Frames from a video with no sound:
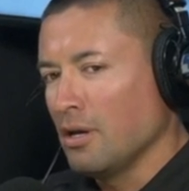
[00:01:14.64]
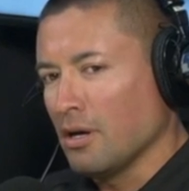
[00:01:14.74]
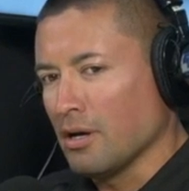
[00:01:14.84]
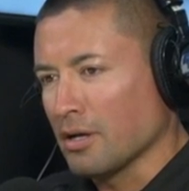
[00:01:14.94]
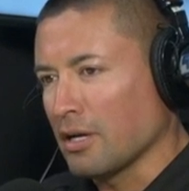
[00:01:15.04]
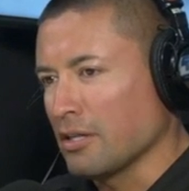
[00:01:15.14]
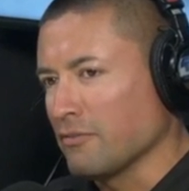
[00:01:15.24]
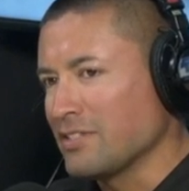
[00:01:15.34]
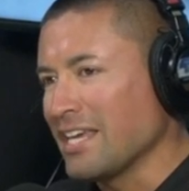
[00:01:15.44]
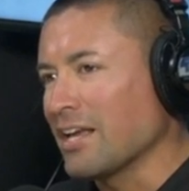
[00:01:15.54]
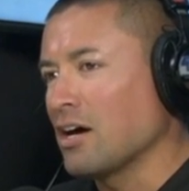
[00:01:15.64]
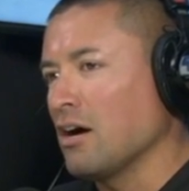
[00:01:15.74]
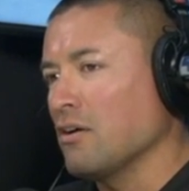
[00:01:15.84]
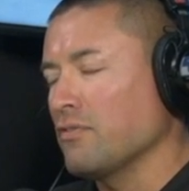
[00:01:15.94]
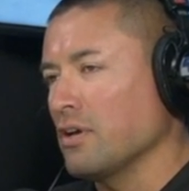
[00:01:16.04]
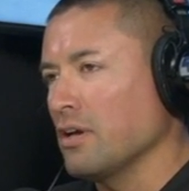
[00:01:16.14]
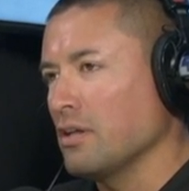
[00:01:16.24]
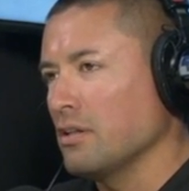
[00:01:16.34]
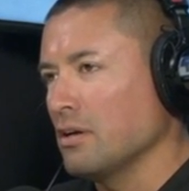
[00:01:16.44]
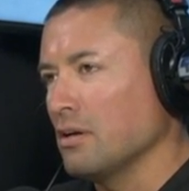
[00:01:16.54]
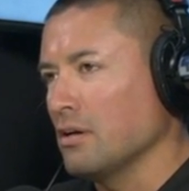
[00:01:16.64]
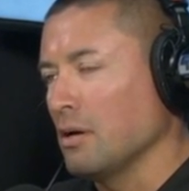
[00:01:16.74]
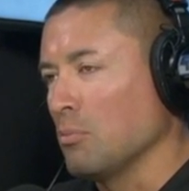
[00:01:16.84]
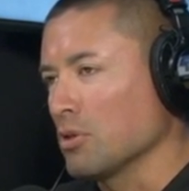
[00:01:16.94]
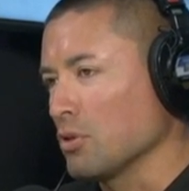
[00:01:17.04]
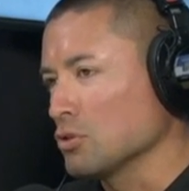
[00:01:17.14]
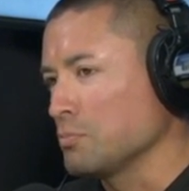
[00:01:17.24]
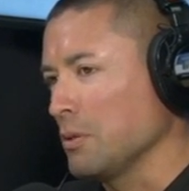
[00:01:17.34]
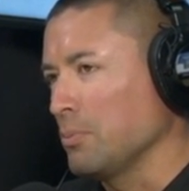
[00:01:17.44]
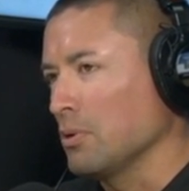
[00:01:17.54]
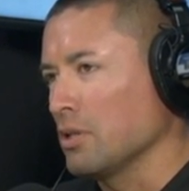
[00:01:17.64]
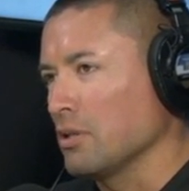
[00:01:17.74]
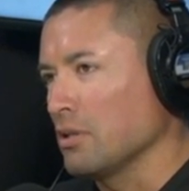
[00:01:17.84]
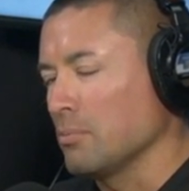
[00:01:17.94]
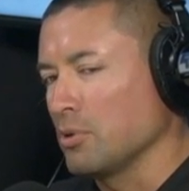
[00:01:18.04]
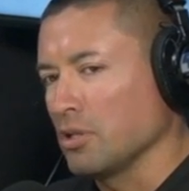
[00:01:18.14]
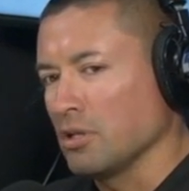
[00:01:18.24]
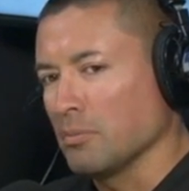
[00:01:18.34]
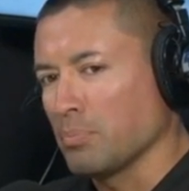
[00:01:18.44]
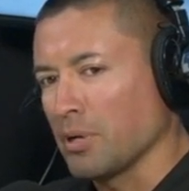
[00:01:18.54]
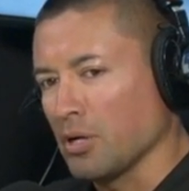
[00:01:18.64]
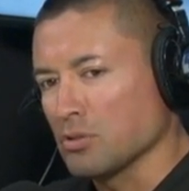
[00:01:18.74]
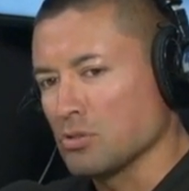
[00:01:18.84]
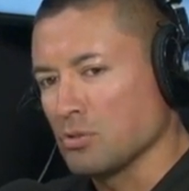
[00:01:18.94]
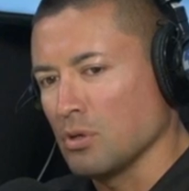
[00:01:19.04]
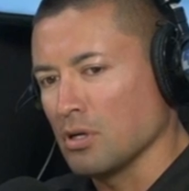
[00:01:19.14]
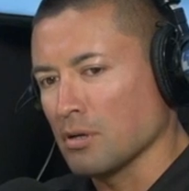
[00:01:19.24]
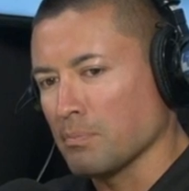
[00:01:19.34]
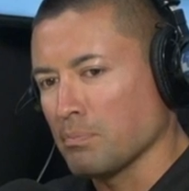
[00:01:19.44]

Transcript: uh, kind of take off. And uh, I'm one of those people, and, and I'm really proud to uh,